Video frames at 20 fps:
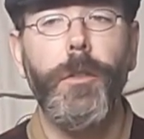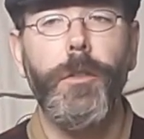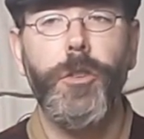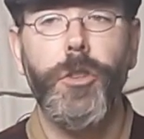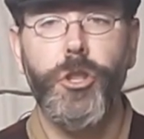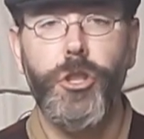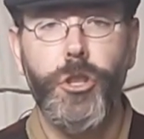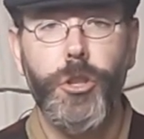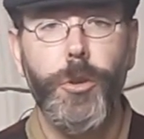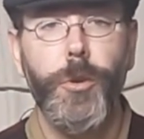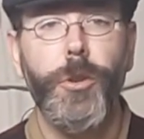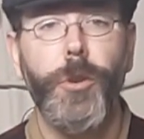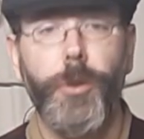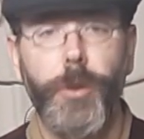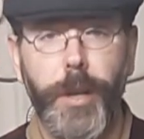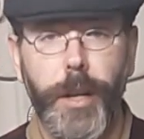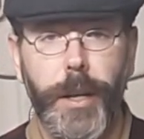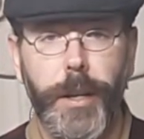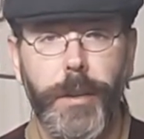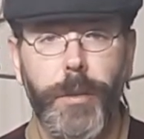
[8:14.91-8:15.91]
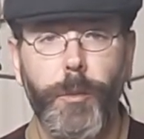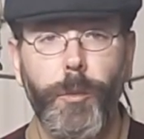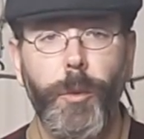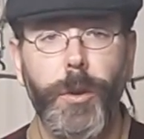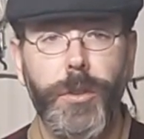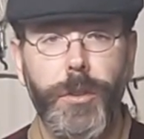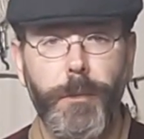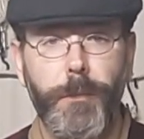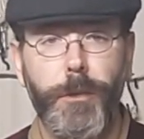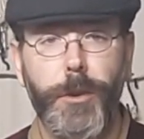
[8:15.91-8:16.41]
to suit your needs
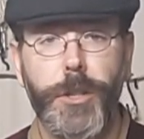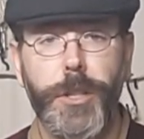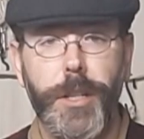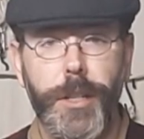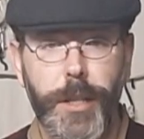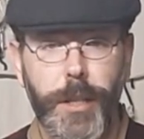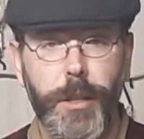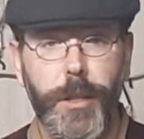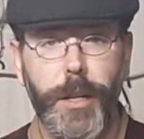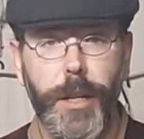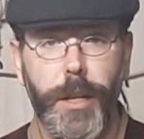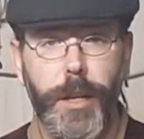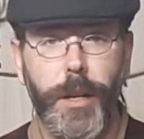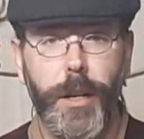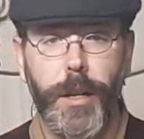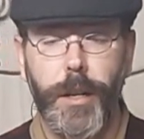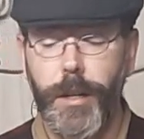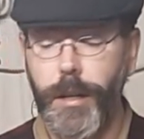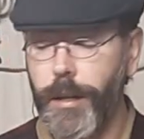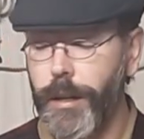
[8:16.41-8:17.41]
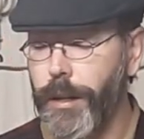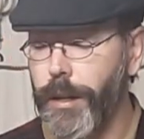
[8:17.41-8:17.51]
with some versatility in it.